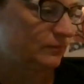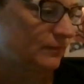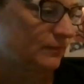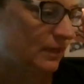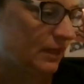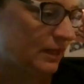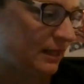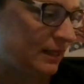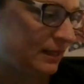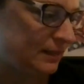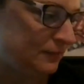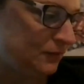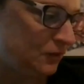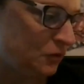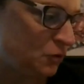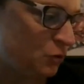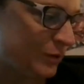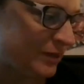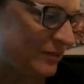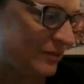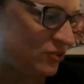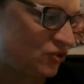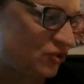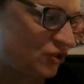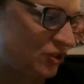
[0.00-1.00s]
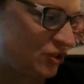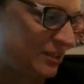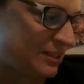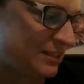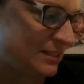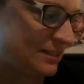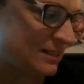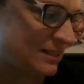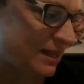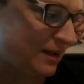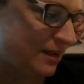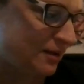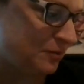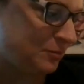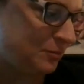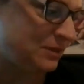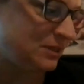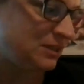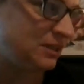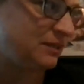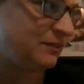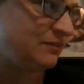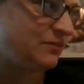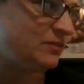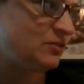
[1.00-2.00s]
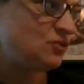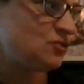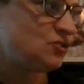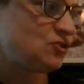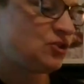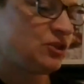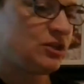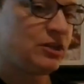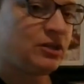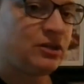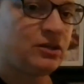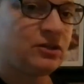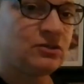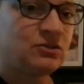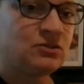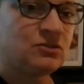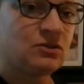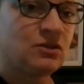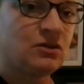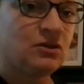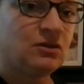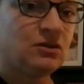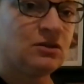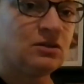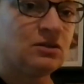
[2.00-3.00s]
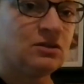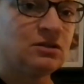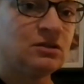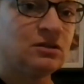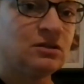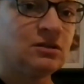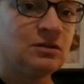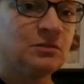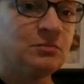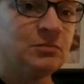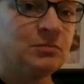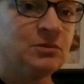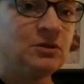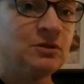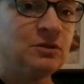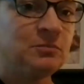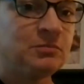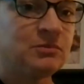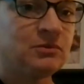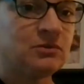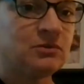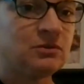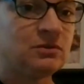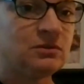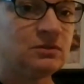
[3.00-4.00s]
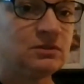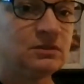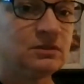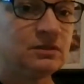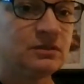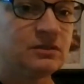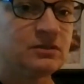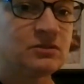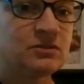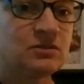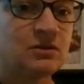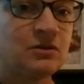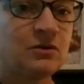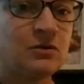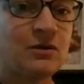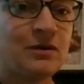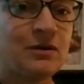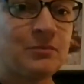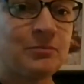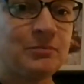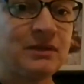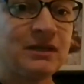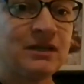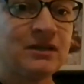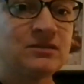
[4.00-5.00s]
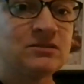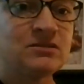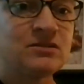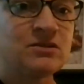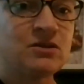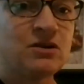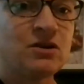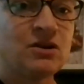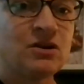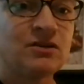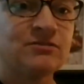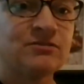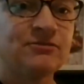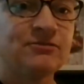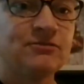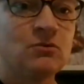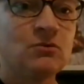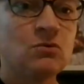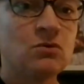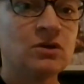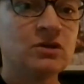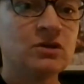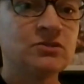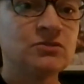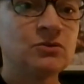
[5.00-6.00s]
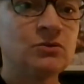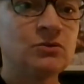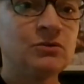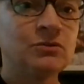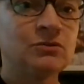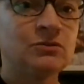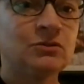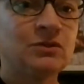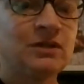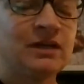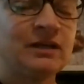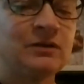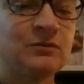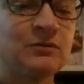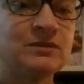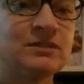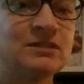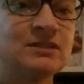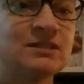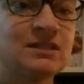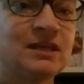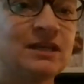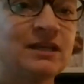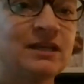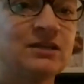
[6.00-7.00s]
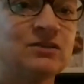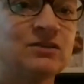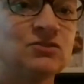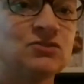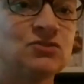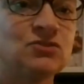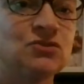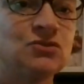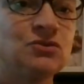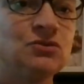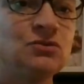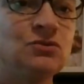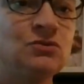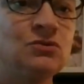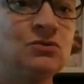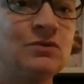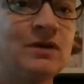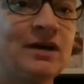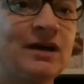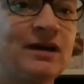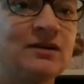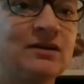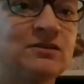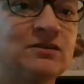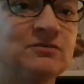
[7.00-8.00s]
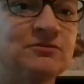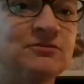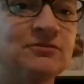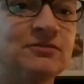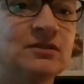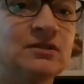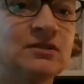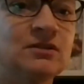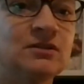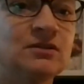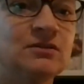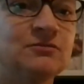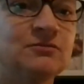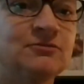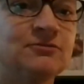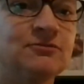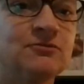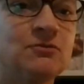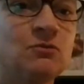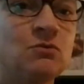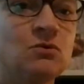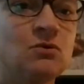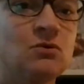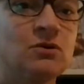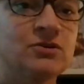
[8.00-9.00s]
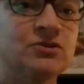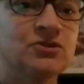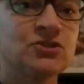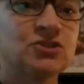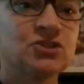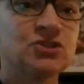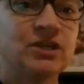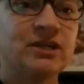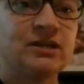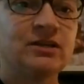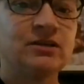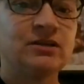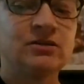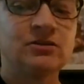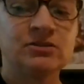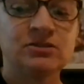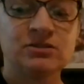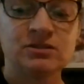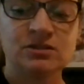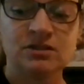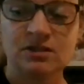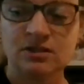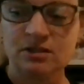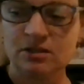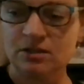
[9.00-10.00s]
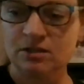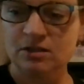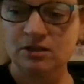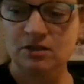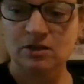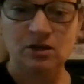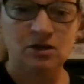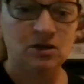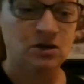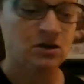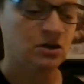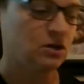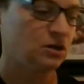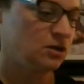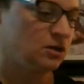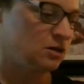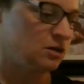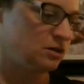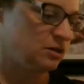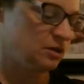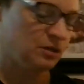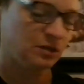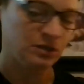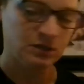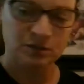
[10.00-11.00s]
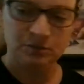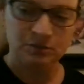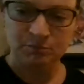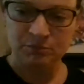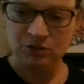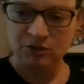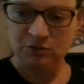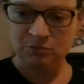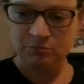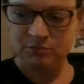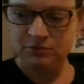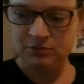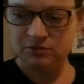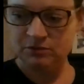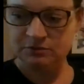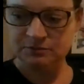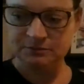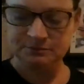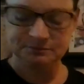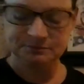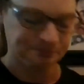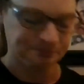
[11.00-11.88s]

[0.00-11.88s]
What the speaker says: And the question is, how many of the shares are purple? So because there are 4 total, I would say 2 out of 4 shares are purple.